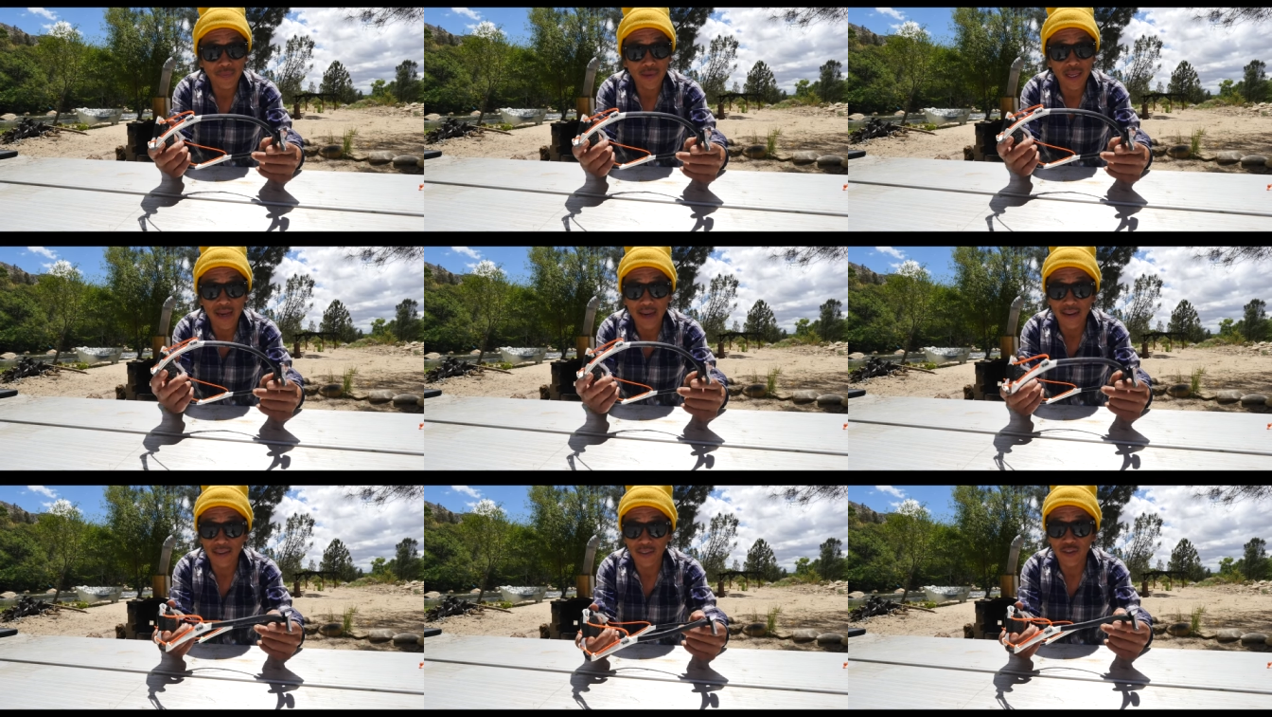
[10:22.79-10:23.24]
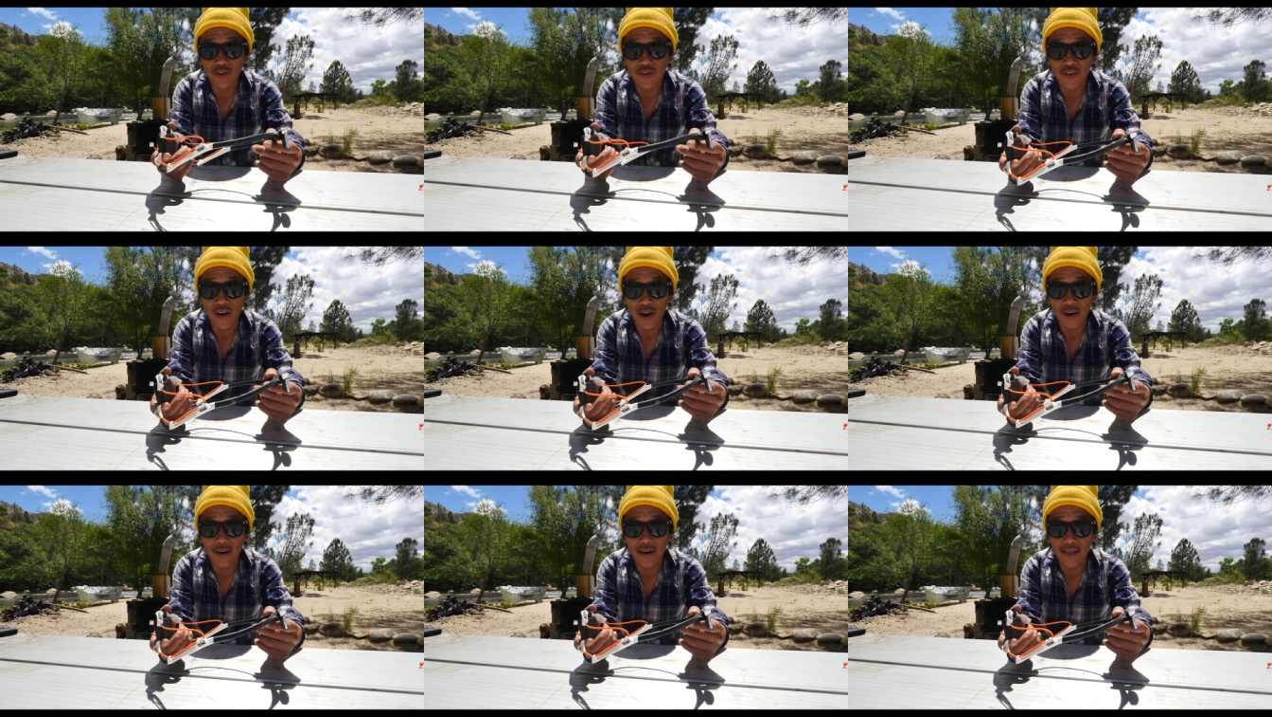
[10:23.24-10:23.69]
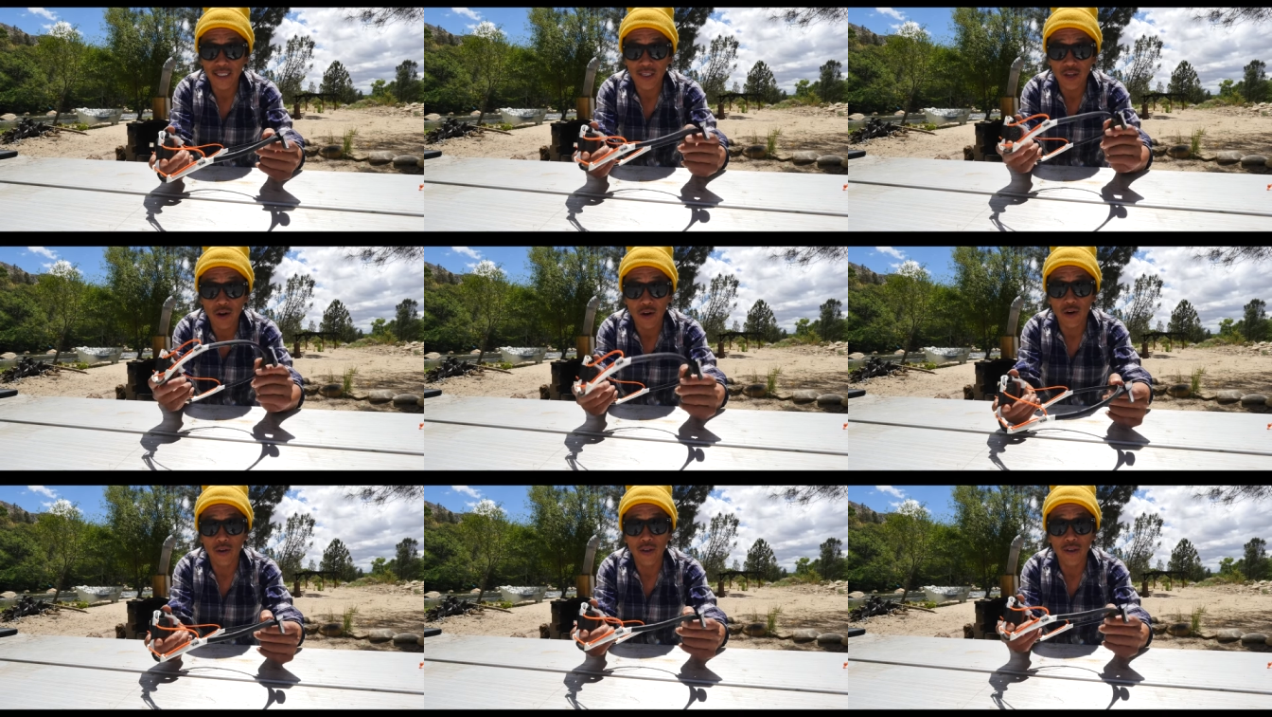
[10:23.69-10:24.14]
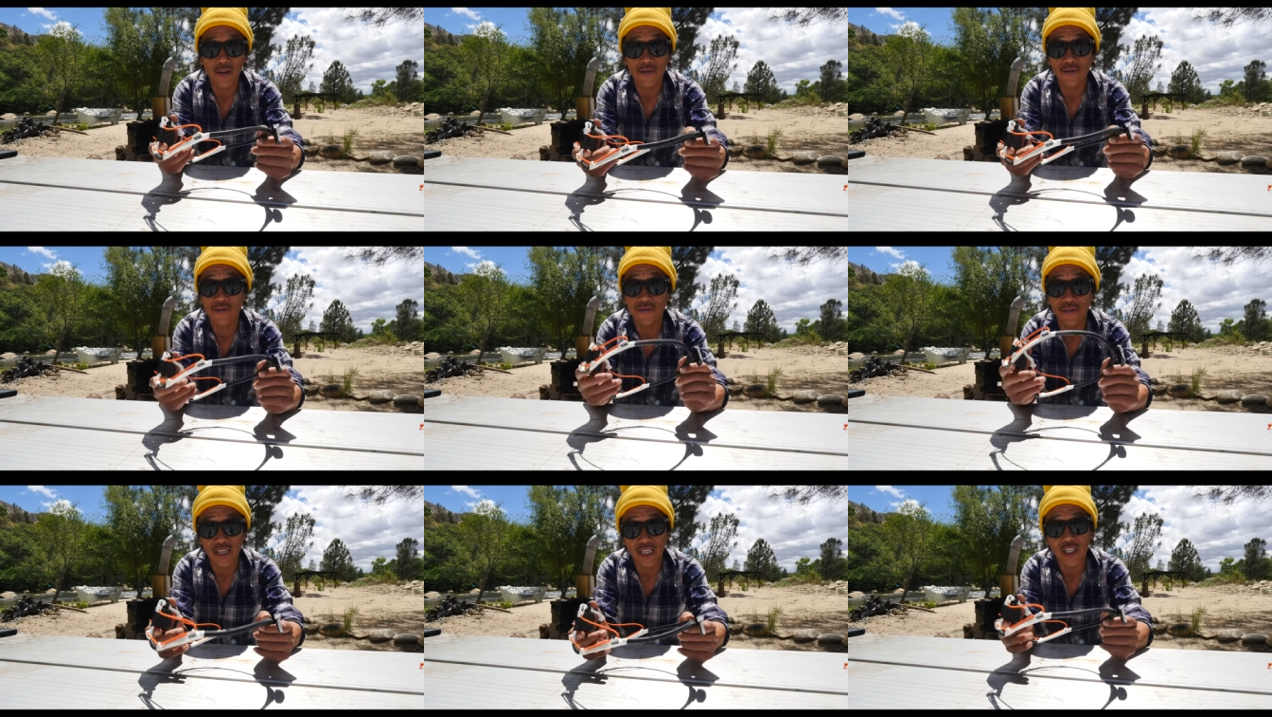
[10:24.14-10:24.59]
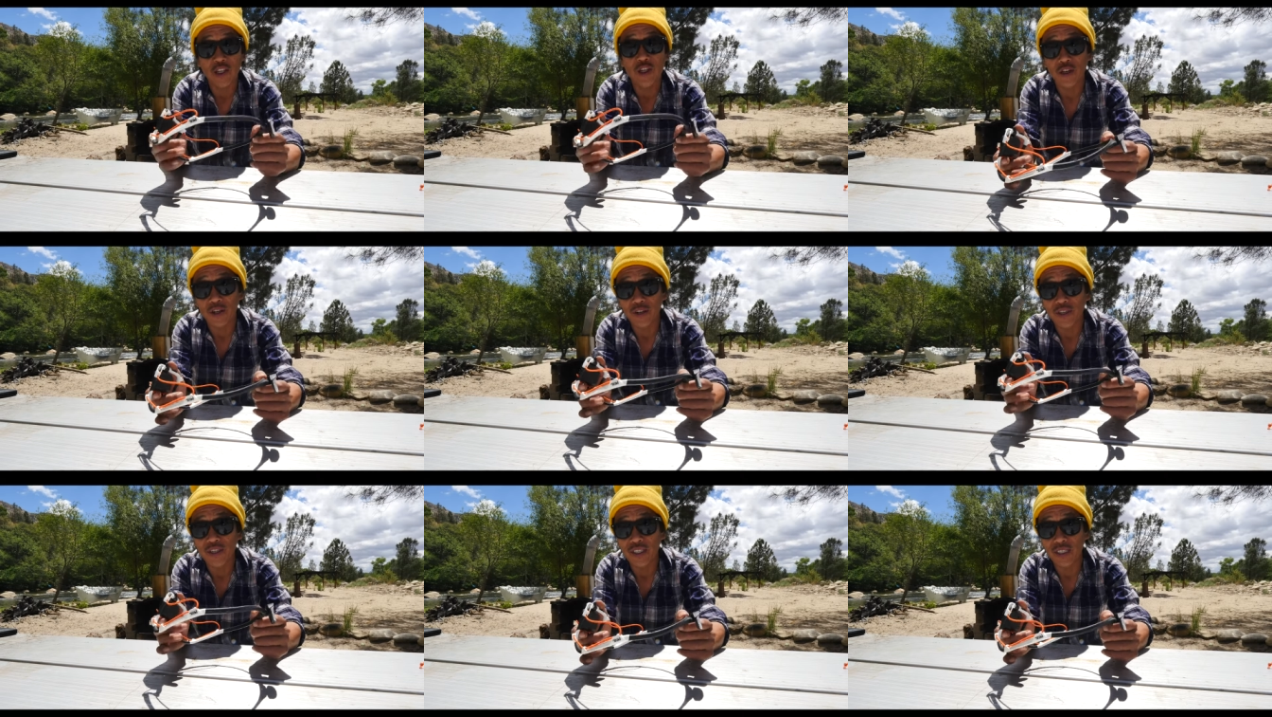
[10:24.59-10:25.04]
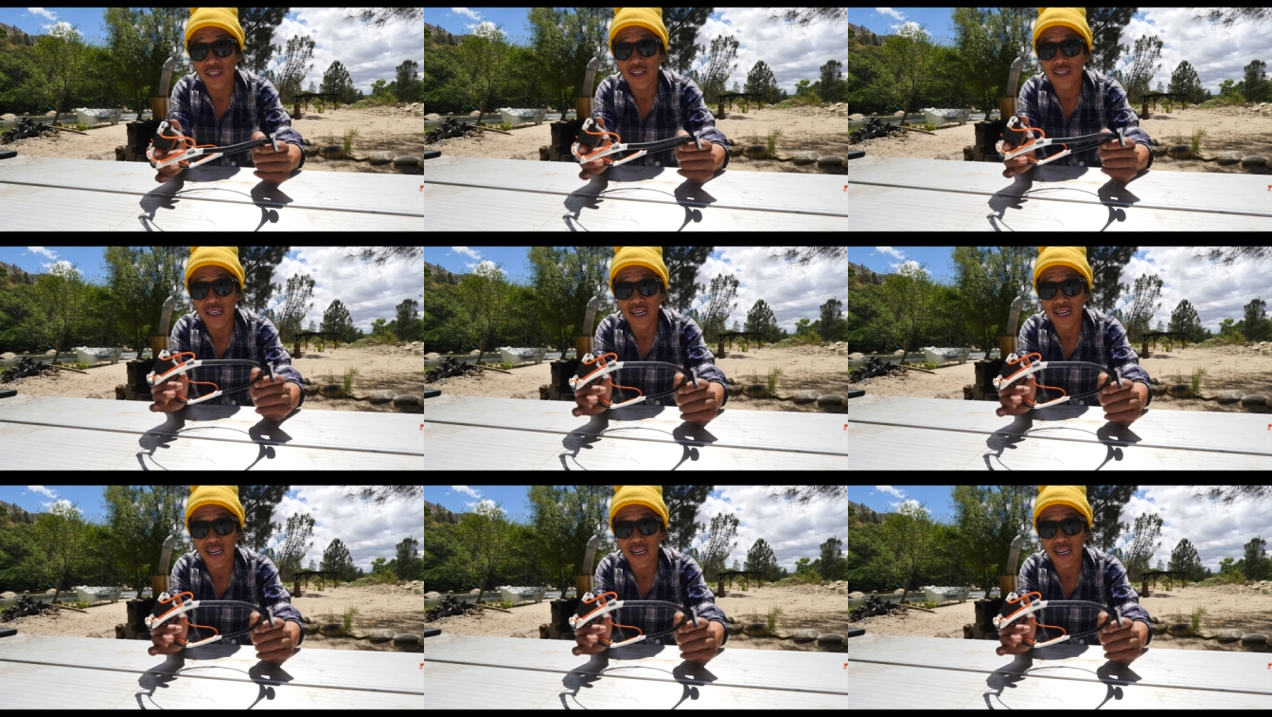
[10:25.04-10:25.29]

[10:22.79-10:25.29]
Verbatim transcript: as far as all the features